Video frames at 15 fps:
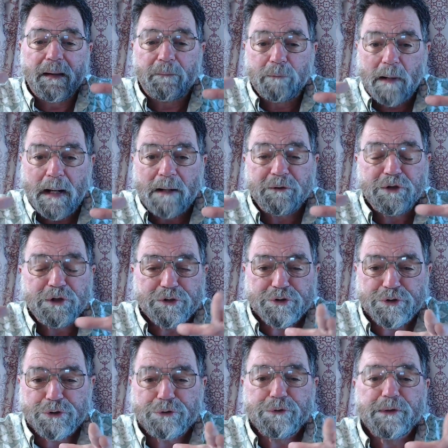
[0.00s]
around
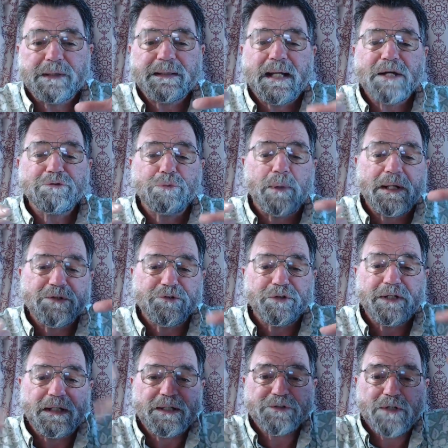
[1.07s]
Yeshua, and that's why
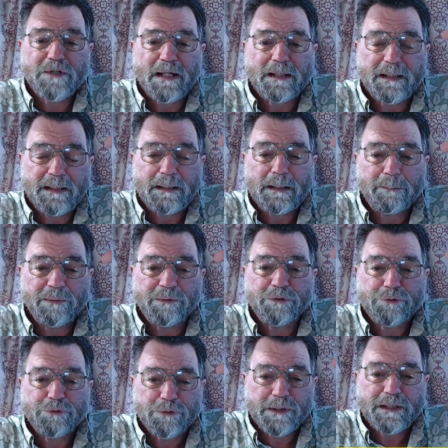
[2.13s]
Zacchaeus had to get up in
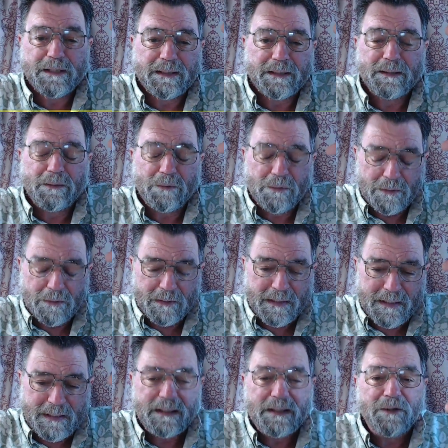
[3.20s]
the tree, all
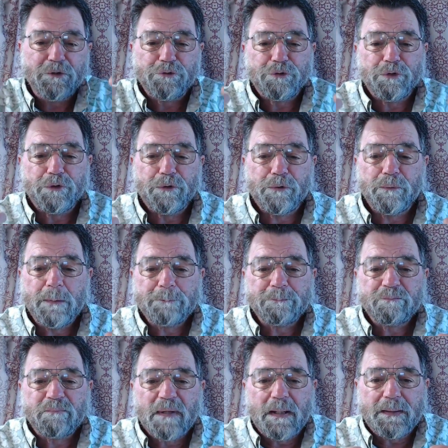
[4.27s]
right? So
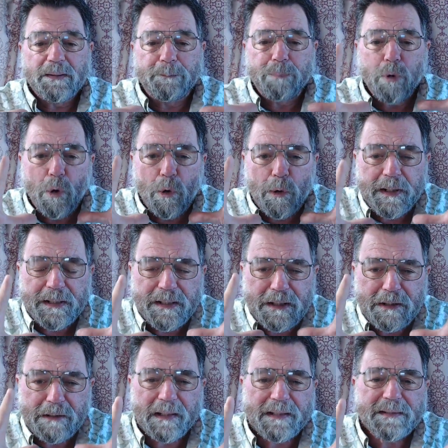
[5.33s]
the point
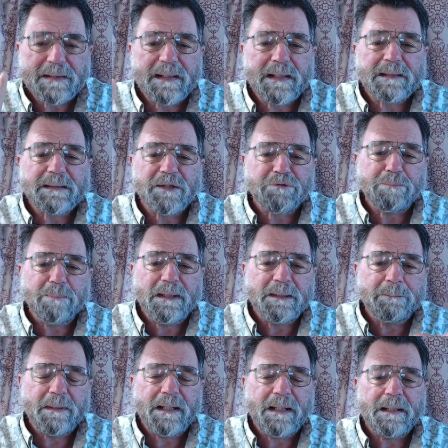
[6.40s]
here, I think, that's
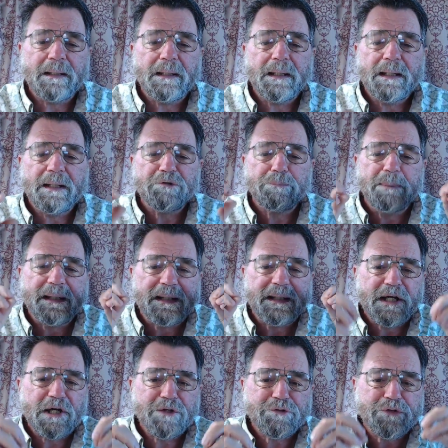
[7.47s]
being made is
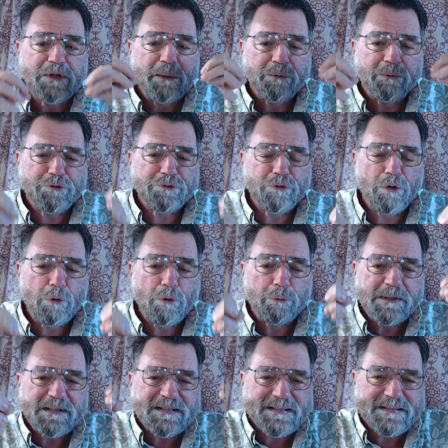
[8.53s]
because they were so
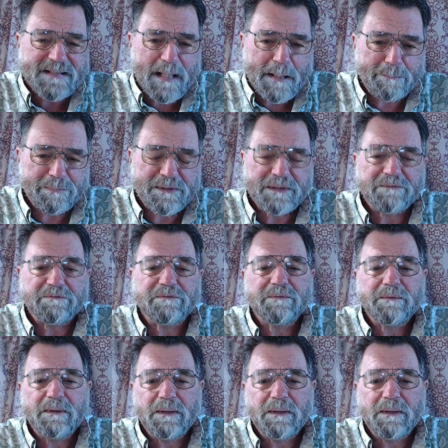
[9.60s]
receptive